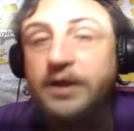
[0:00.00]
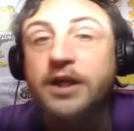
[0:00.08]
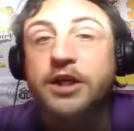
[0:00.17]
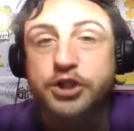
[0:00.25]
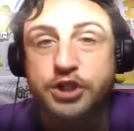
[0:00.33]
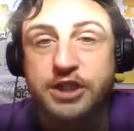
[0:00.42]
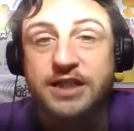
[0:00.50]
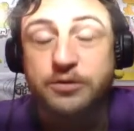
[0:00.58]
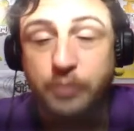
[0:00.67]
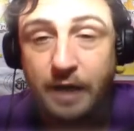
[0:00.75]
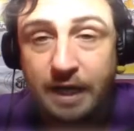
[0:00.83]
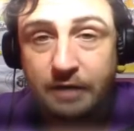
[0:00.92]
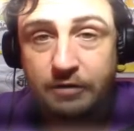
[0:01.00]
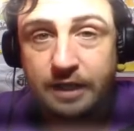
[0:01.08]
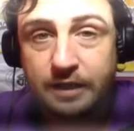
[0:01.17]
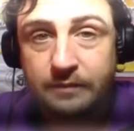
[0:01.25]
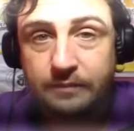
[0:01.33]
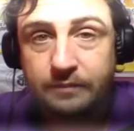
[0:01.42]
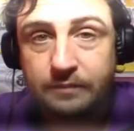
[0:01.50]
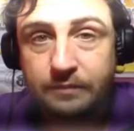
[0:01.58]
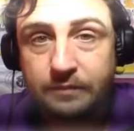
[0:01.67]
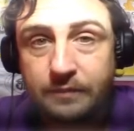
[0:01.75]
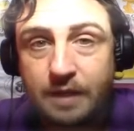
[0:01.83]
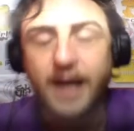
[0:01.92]
She's wearing,
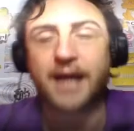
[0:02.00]
and